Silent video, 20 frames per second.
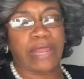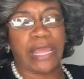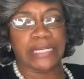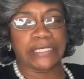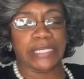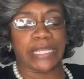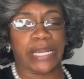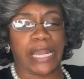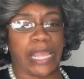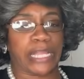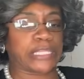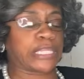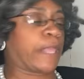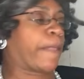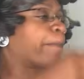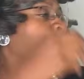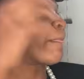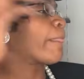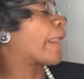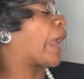they get like
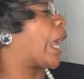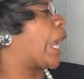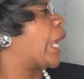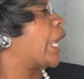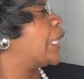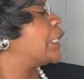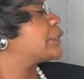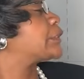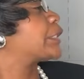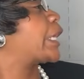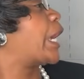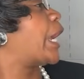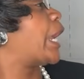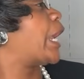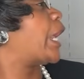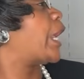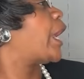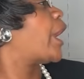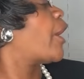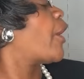this, and he
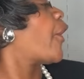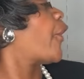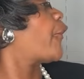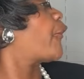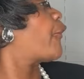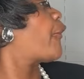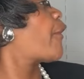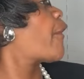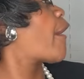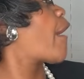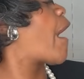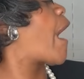said, girl,